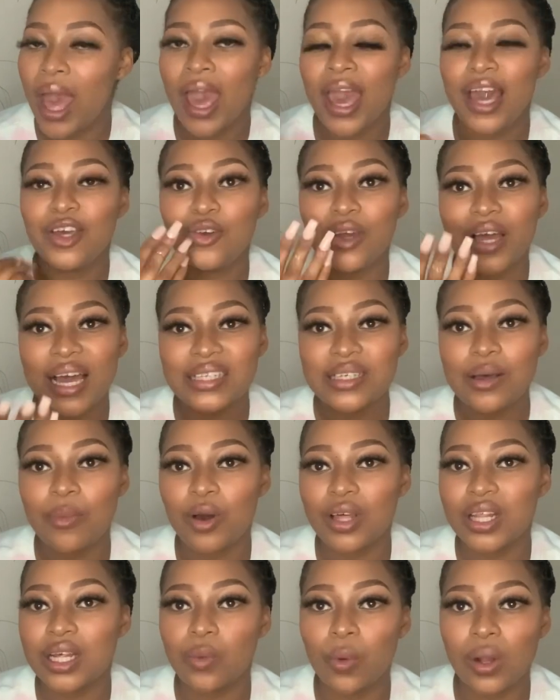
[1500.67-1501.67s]
And you guys are
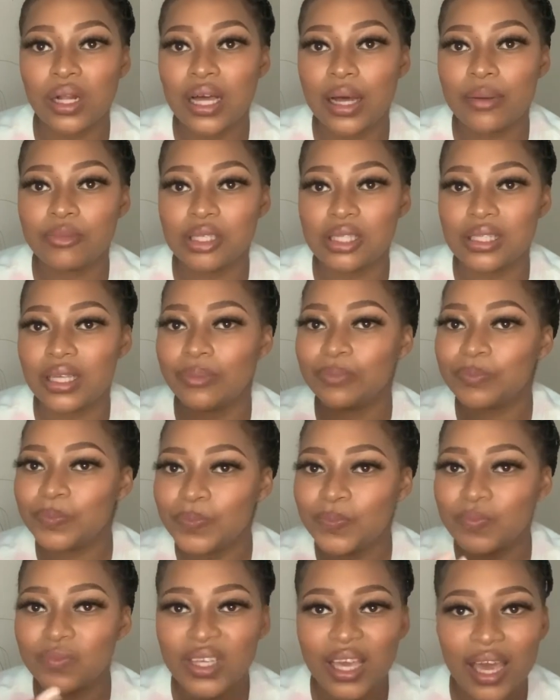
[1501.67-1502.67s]
more than welcome to say,
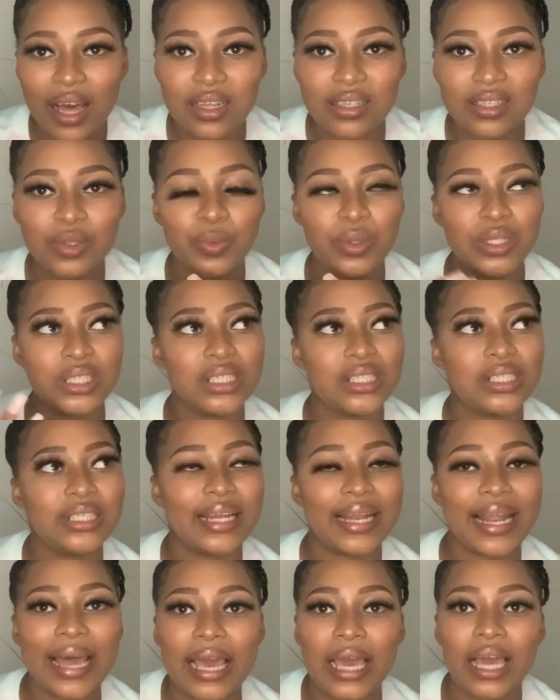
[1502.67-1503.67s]
Kels, we
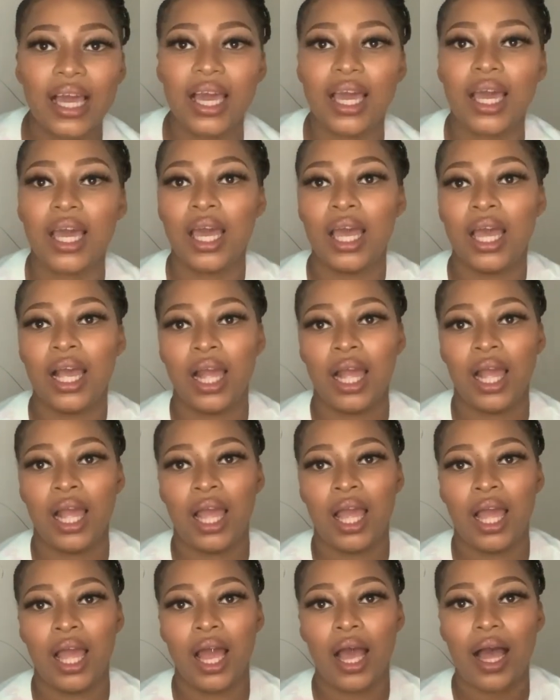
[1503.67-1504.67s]
didn't like
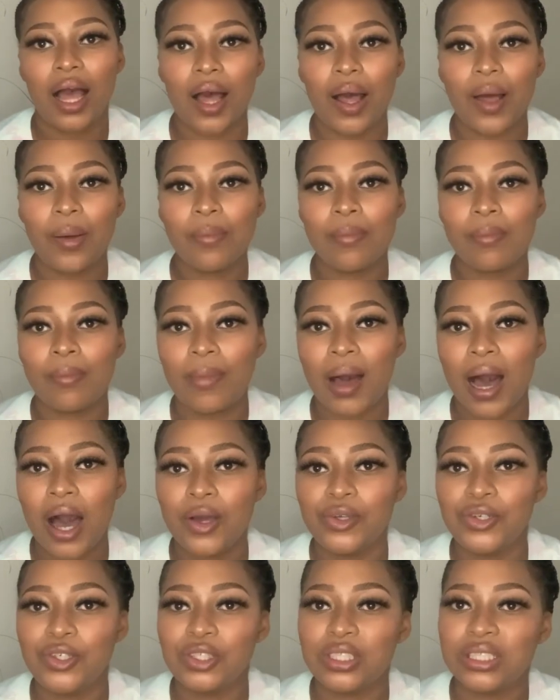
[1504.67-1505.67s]

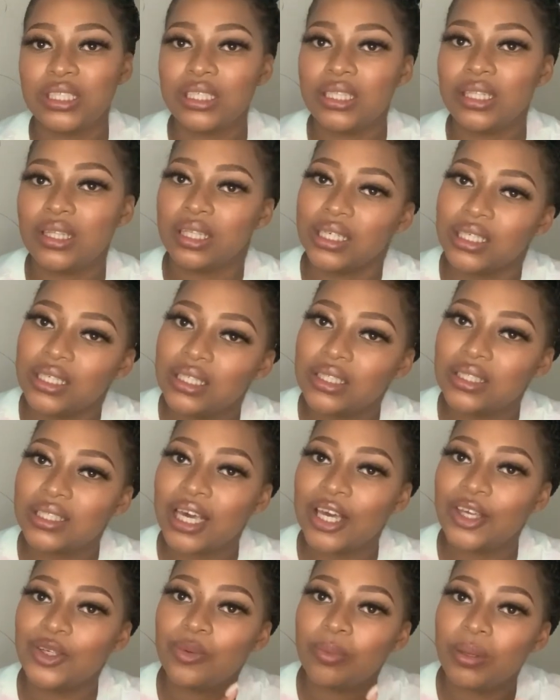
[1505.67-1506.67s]
how you did this.
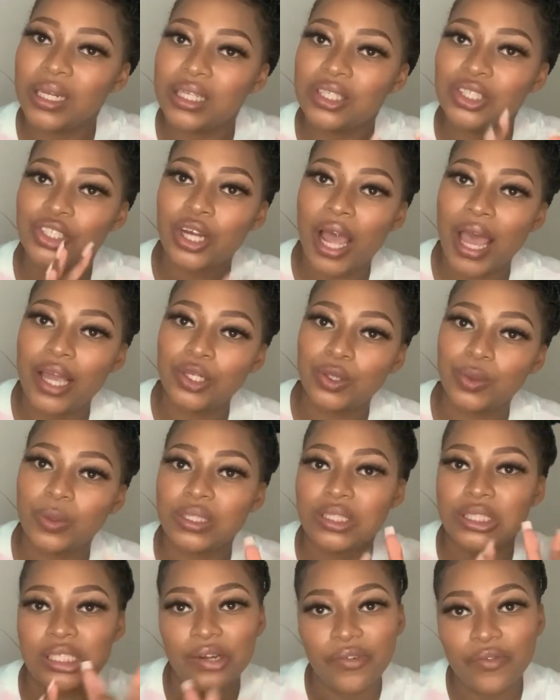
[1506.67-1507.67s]
Can you please try and do
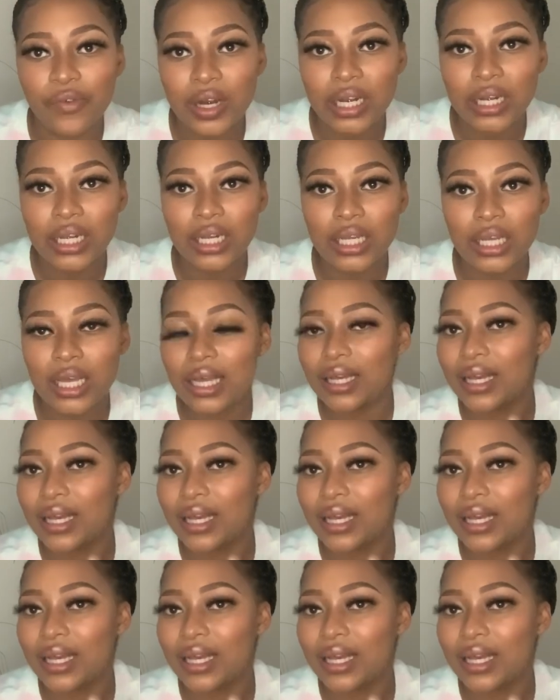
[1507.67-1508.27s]
it differently?